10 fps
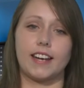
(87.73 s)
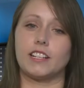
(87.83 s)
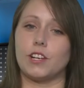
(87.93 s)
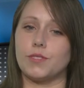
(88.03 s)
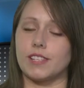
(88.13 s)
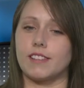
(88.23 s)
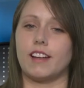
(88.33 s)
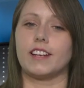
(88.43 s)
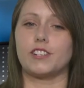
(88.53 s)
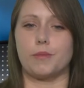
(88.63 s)
and closes
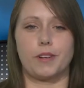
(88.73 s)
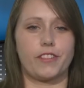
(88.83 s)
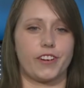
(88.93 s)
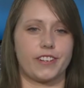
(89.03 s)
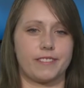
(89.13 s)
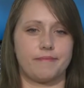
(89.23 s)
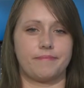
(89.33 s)
on October third.